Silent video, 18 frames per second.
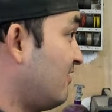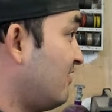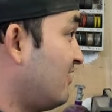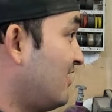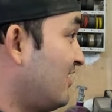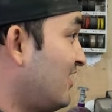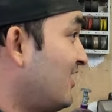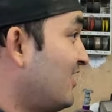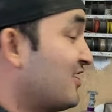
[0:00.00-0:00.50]
Oh,
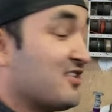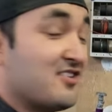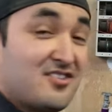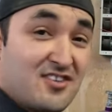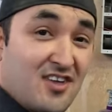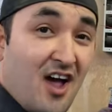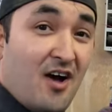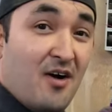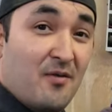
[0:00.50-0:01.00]
yeah. yeah.
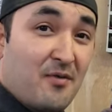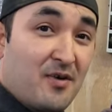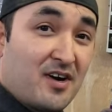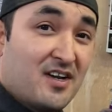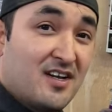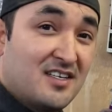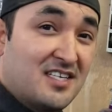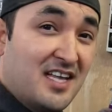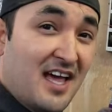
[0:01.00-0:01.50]
So
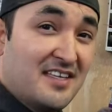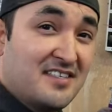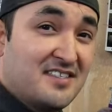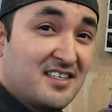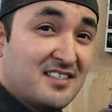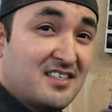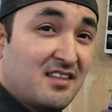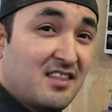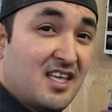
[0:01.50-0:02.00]
we're going to
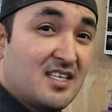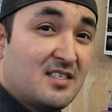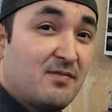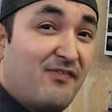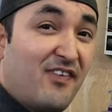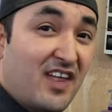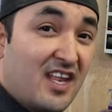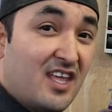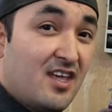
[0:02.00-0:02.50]
test this. If this
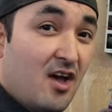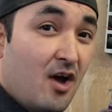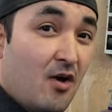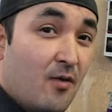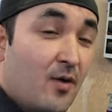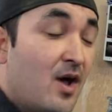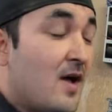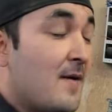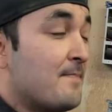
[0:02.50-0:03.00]

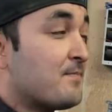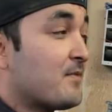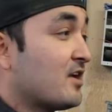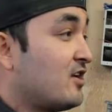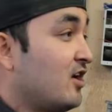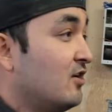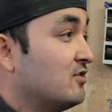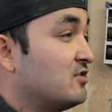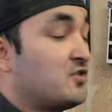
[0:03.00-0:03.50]
video
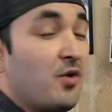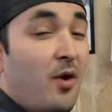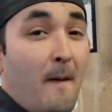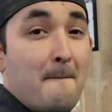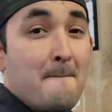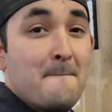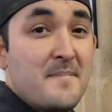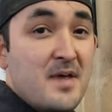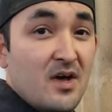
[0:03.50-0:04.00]
goes to
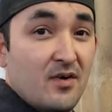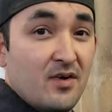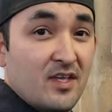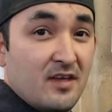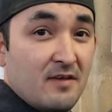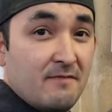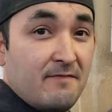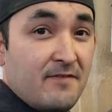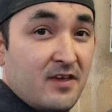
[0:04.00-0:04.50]
a
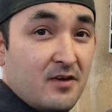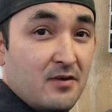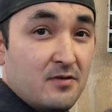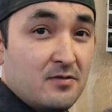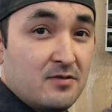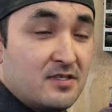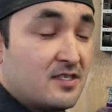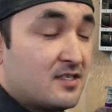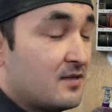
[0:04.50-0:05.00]
million
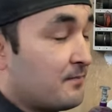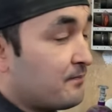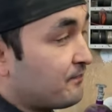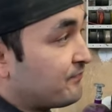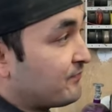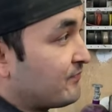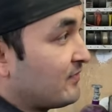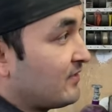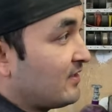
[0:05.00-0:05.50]
views,
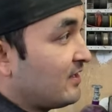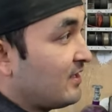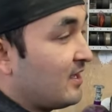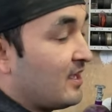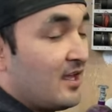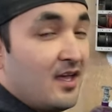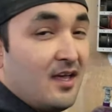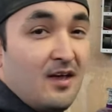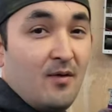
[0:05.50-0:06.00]

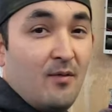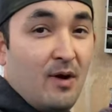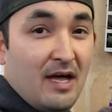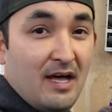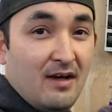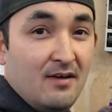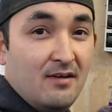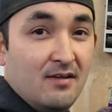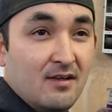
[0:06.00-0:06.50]

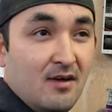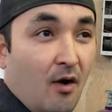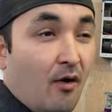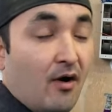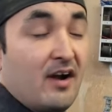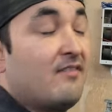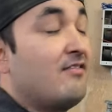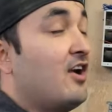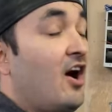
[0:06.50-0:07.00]
well,
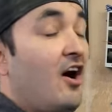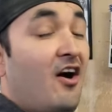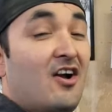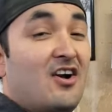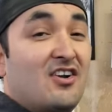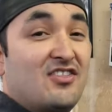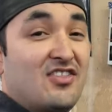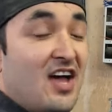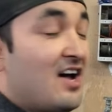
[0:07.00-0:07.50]
or even
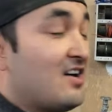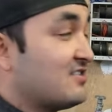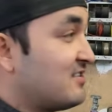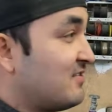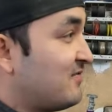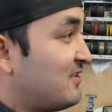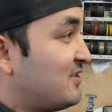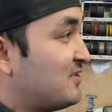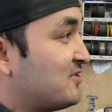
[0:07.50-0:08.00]

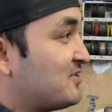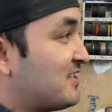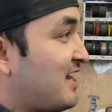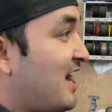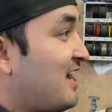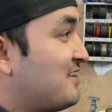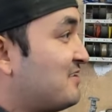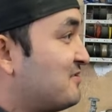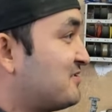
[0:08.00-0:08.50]
100,000 views,
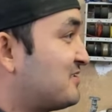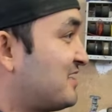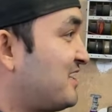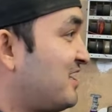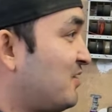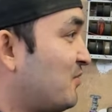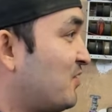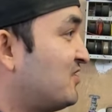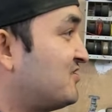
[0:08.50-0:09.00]
and I use the
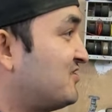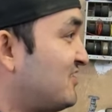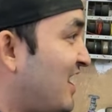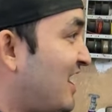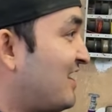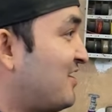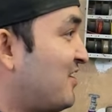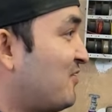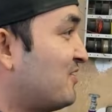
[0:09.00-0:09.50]
keywords
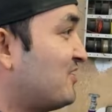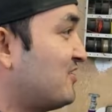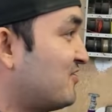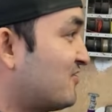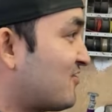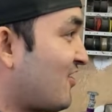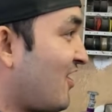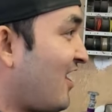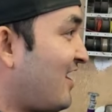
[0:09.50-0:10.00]
NATO and
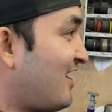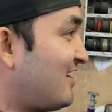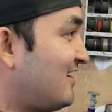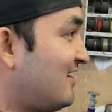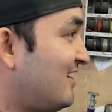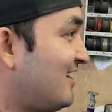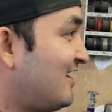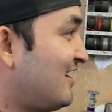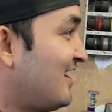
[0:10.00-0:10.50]

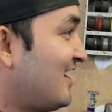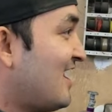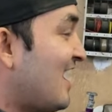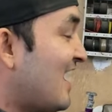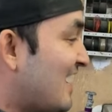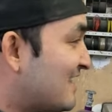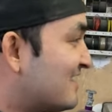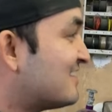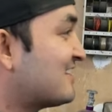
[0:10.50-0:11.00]
Ukraine
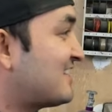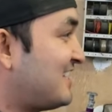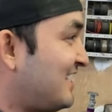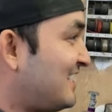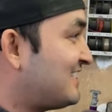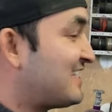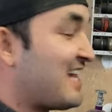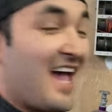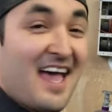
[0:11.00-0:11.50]
in the
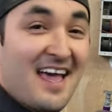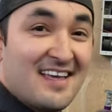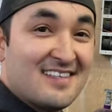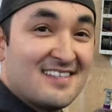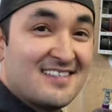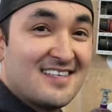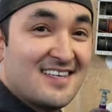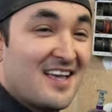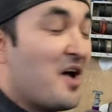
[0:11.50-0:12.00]
key
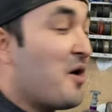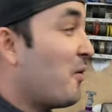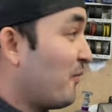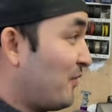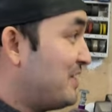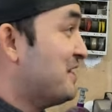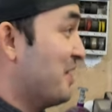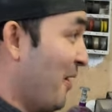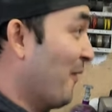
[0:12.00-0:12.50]
tags,
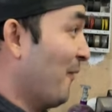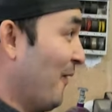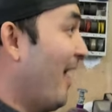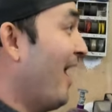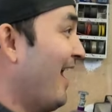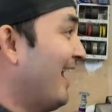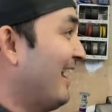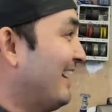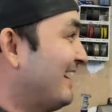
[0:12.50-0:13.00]
we know
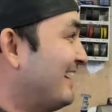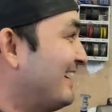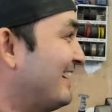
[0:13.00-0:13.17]
why.